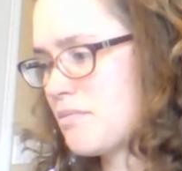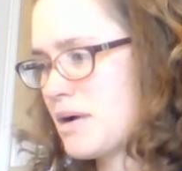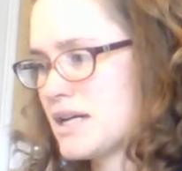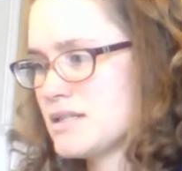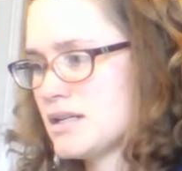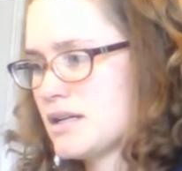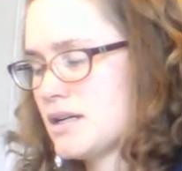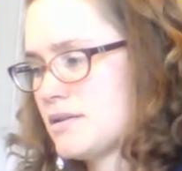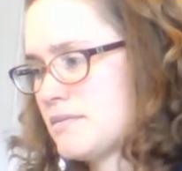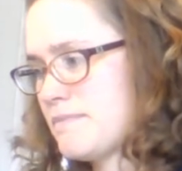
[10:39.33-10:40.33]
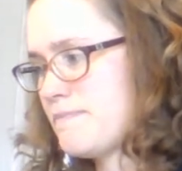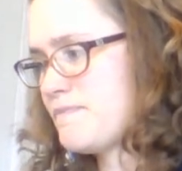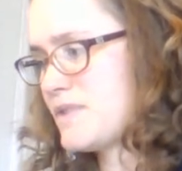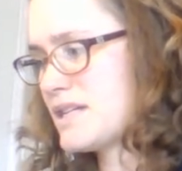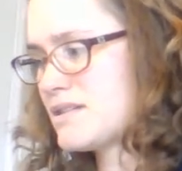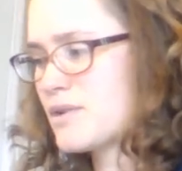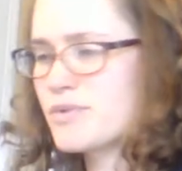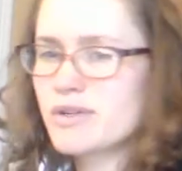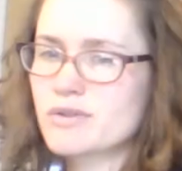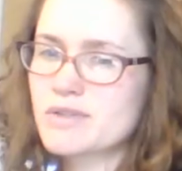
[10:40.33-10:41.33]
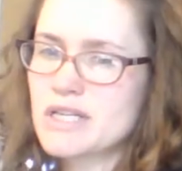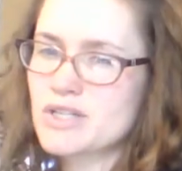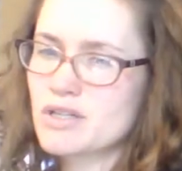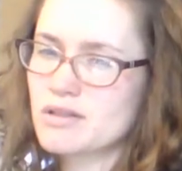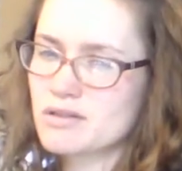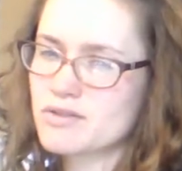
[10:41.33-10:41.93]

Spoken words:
but that's not real notation.